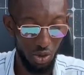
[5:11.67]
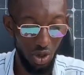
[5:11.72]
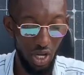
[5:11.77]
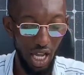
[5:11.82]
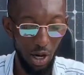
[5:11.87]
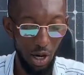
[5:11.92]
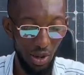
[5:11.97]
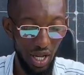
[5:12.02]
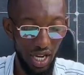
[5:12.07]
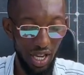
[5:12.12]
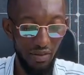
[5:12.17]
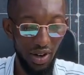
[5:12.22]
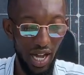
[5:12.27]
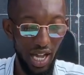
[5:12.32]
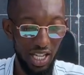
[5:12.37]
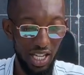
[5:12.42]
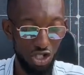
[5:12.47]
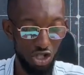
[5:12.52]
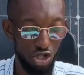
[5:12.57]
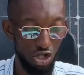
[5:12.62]
so that whenever
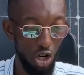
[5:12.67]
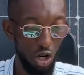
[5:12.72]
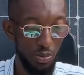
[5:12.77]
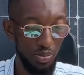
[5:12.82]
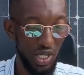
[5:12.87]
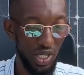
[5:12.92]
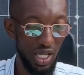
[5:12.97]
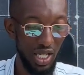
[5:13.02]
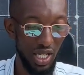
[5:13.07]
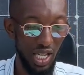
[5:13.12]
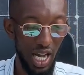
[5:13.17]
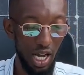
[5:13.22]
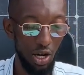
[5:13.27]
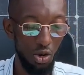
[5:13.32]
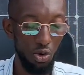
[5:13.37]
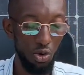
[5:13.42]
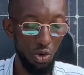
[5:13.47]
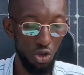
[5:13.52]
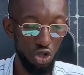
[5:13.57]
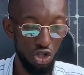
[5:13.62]
it's dropped, it can
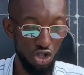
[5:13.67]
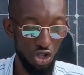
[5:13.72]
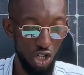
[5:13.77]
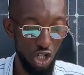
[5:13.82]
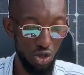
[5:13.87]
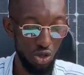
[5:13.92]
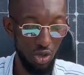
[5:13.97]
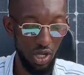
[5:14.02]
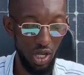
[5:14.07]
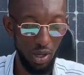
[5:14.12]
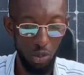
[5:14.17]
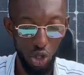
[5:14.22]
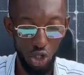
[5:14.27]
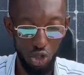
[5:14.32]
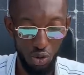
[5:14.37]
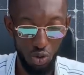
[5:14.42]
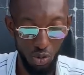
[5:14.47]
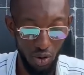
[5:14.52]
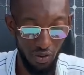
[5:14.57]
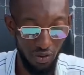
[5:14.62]
go straight to the
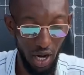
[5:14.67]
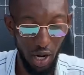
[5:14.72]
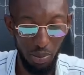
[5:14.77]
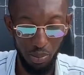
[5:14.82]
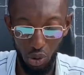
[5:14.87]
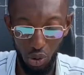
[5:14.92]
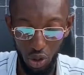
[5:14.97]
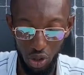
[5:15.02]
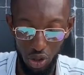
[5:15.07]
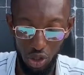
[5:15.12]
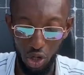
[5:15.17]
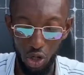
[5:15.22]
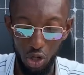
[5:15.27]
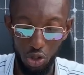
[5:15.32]
bottom of our pond.